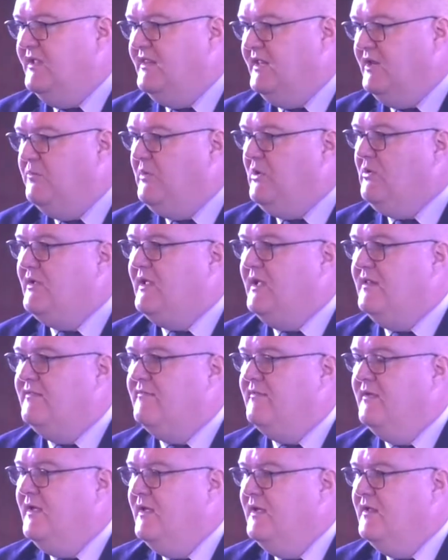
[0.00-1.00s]
and then we look
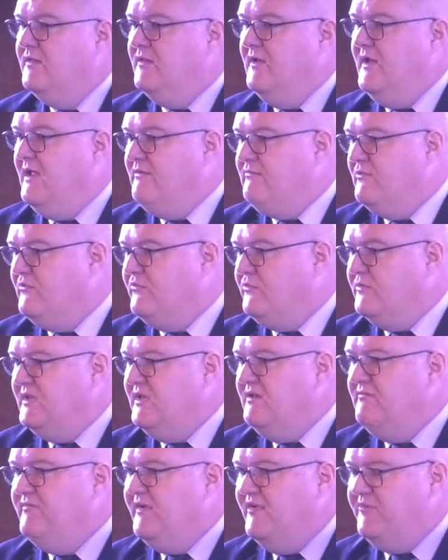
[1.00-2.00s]
at the levels of
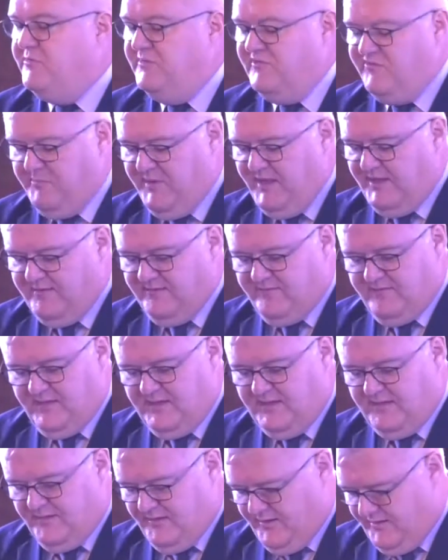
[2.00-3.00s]
the investments made
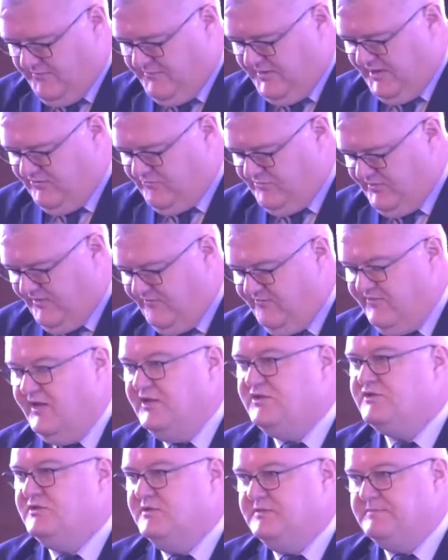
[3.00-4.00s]
in
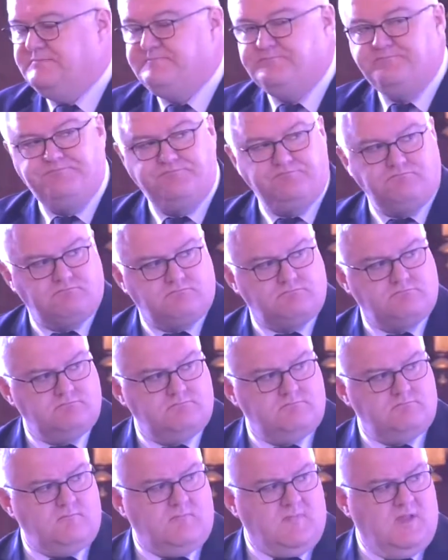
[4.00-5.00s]
militarization.
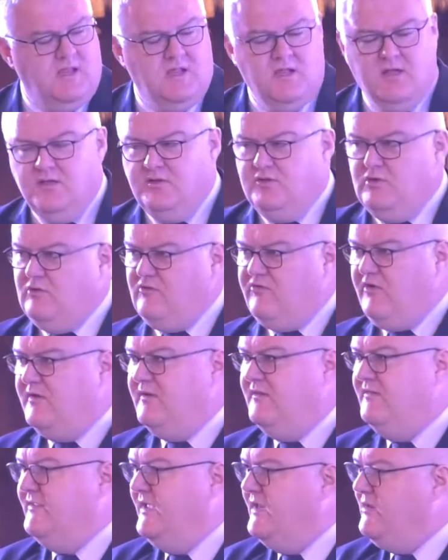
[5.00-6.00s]
Those
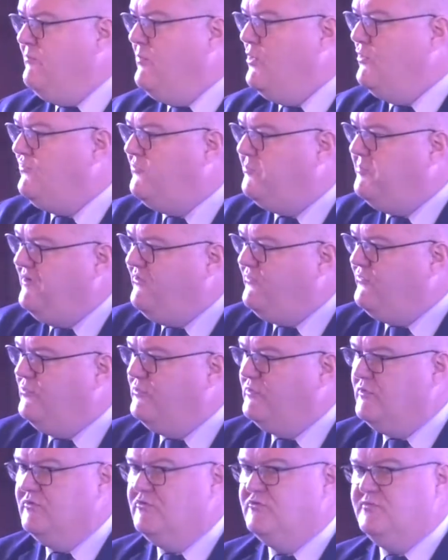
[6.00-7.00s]
are the 10 most
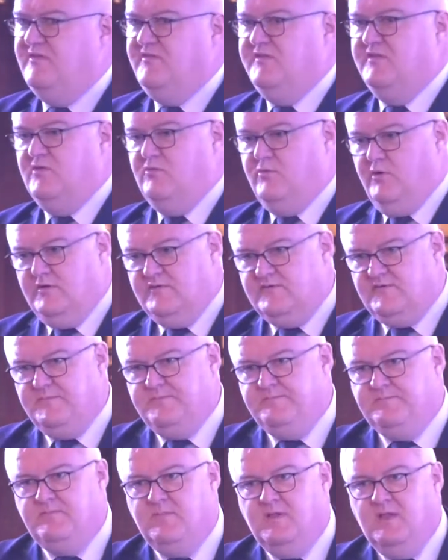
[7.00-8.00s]
peaceful countries in the world,
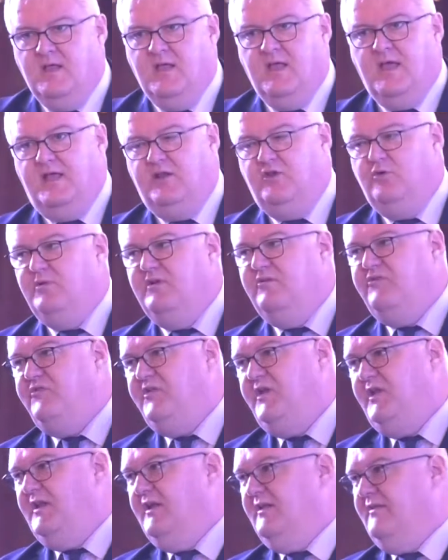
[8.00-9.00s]
and you will
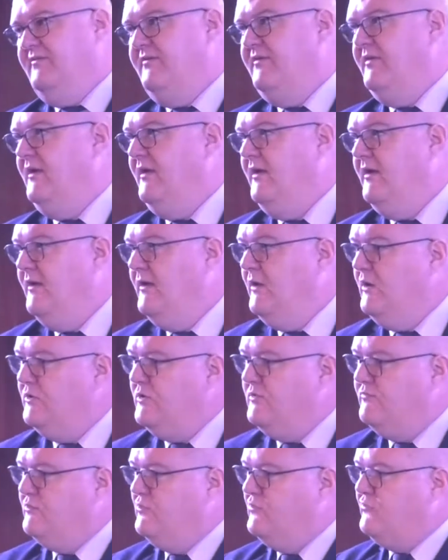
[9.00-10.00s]
see that a
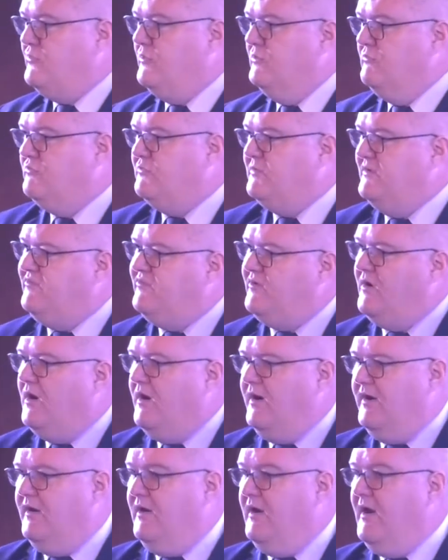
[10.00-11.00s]
lot of those countries
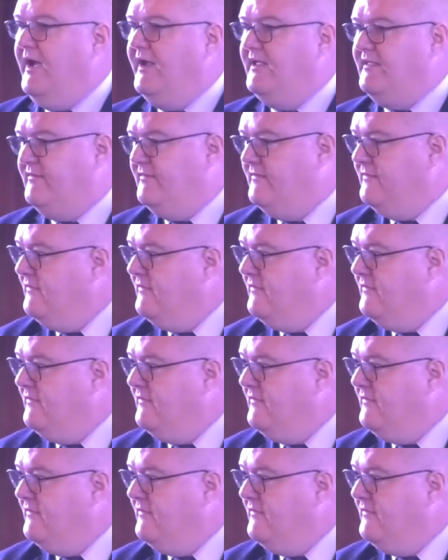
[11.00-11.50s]
are alike.